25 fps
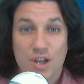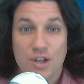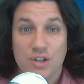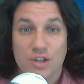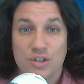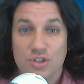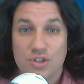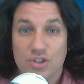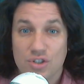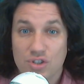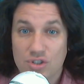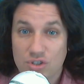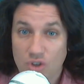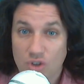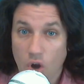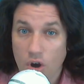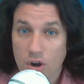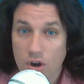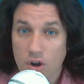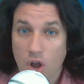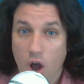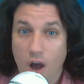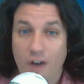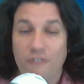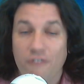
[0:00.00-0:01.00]

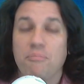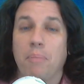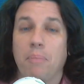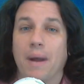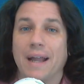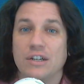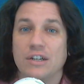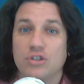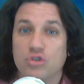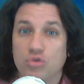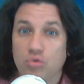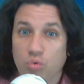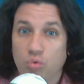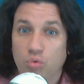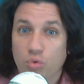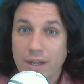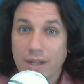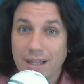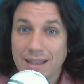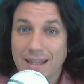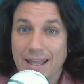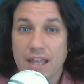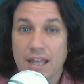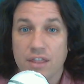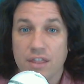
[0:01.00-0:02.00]
Start off by
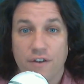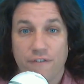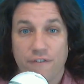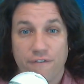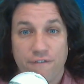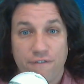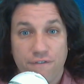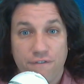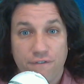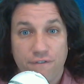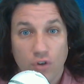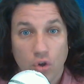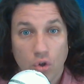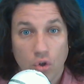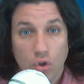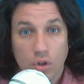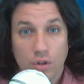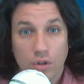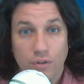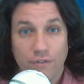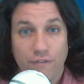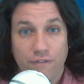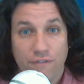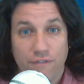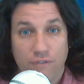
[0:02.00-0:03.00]
drilling the
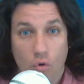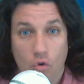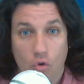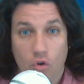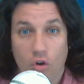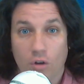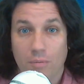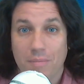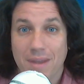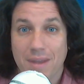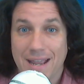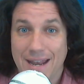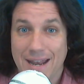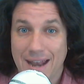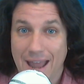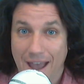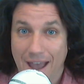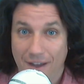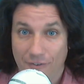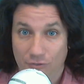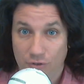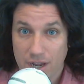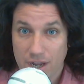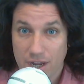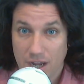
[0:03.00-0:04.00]
full form in
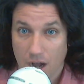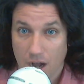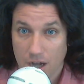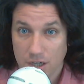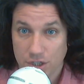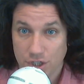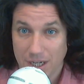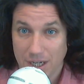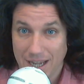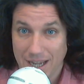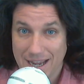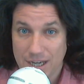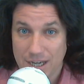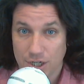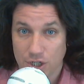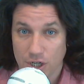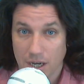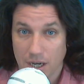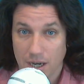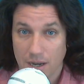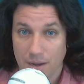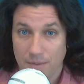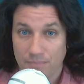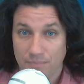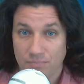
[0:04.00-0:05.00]
every
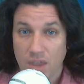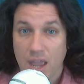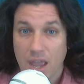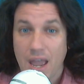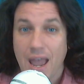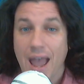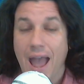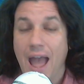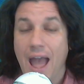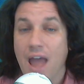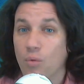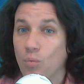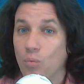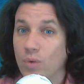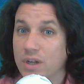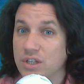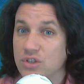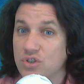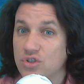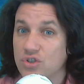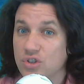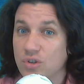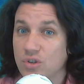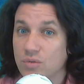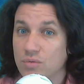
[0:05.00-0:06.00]
conjugation, and when
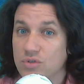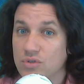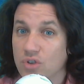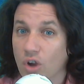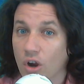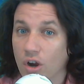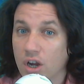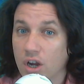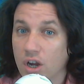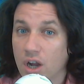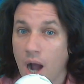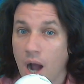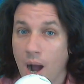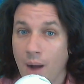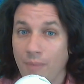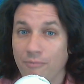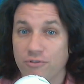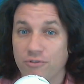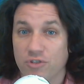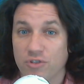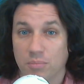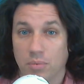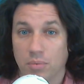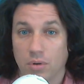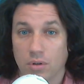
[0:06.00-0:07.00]
students are
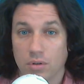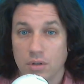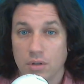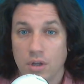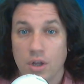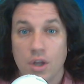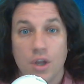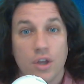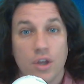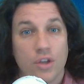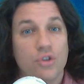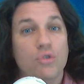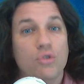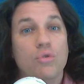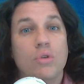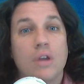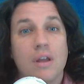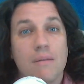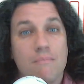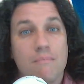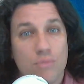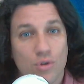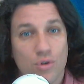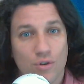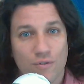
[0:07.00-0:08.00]
comfortable, you
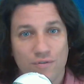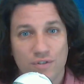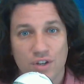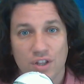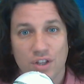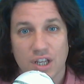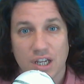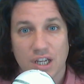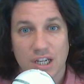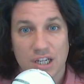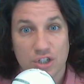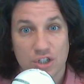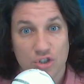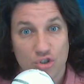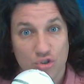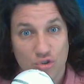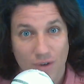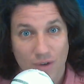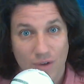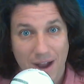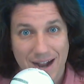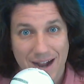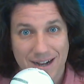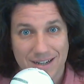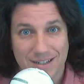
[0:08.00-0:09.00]
can move to the
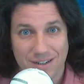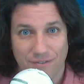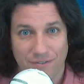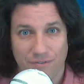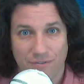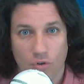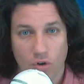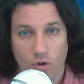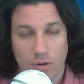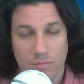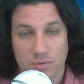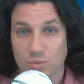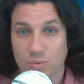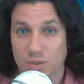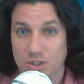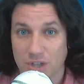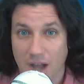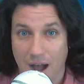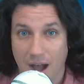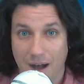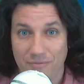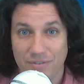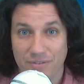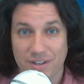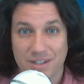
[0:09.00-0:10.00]
contracted forms, which
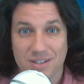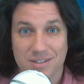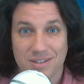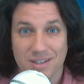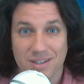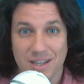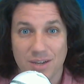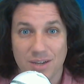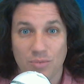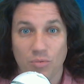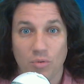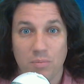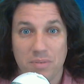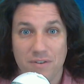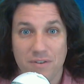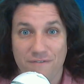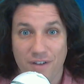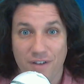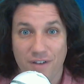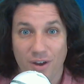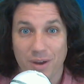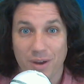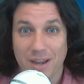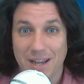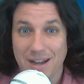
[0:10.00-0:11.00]
obviously will be
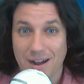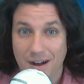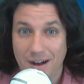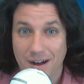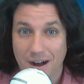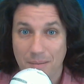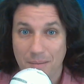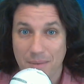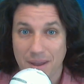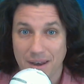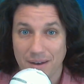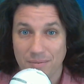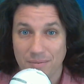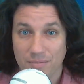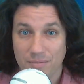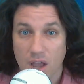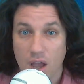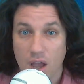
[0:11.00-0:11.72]
very common.